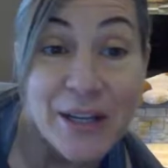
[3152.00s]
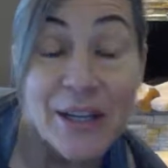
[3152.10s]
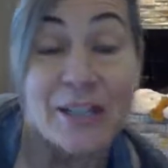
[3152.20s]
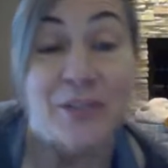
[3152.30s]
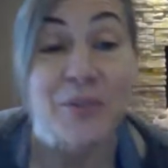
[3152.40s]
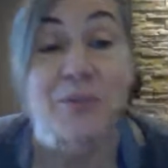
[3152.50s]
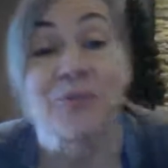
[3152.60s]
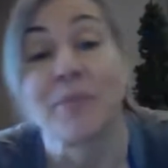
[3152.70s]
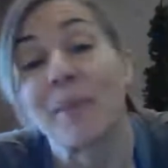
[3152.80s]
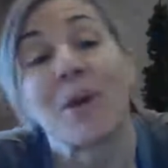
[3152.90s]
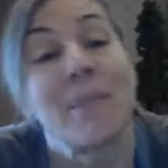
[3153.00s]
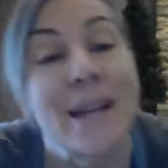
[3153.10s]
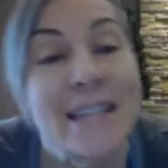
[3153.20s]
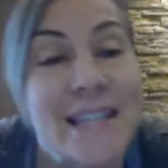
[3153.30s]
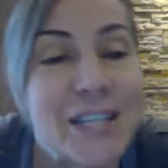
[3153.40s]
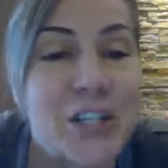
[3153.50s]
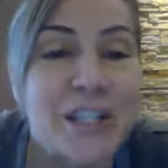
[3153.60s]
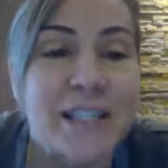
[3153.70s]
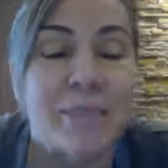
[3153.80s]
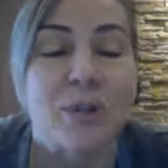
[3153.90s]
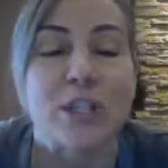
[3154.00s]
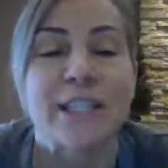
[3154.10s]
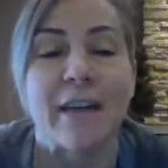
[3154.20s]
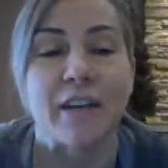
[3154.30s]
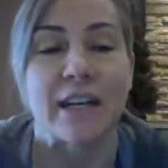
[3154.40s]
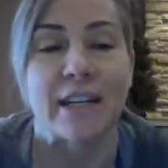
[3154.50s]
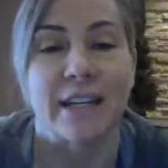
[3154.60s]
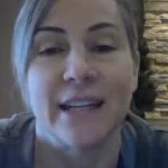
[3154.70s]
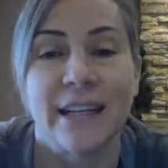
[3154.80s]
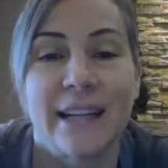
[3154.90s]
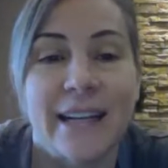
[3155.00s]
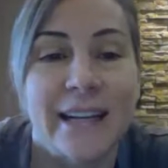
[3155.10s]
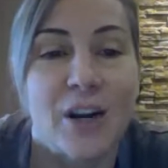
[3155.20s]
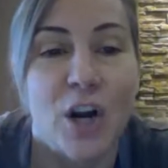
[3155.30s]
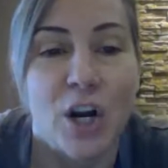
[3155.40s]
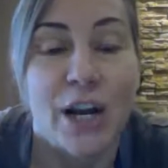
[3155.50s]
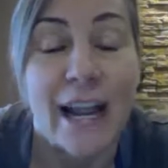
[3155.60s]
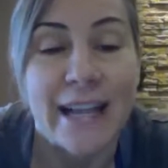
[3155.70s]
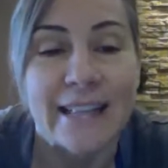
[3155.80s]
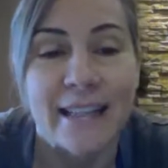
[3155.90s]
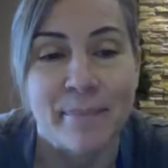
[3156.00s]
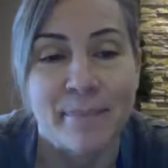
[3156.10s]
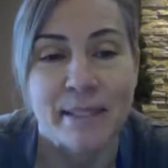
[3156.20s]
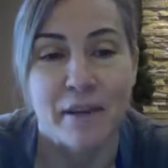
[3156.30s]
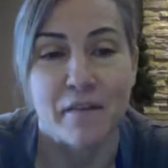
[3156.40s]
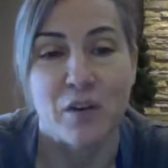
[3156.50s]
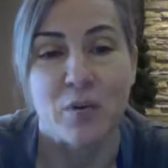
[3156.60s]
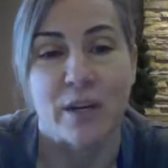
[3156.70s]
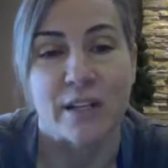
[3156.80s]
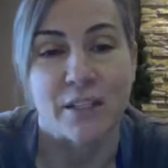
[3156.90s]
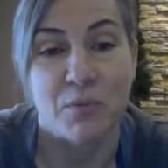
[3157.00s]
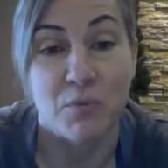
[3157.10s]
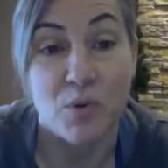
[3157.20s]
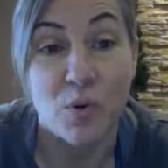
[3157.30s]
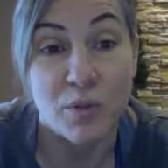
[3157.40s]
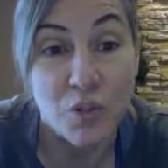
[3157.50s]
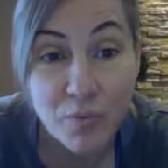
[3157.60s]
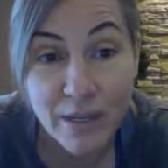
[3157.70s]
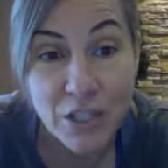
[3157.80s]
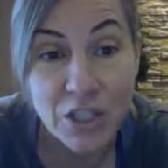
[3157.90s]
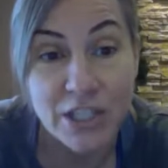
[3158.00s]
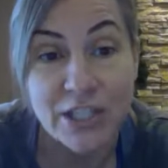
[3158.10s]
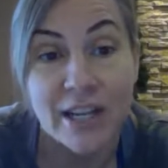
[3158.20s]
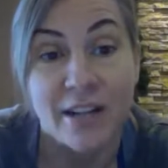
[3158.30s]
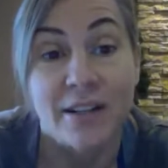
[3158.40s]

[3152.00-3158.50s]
So remember, meditation is number 7 in our 8 limbs of yoga. So we won't go into too much detail.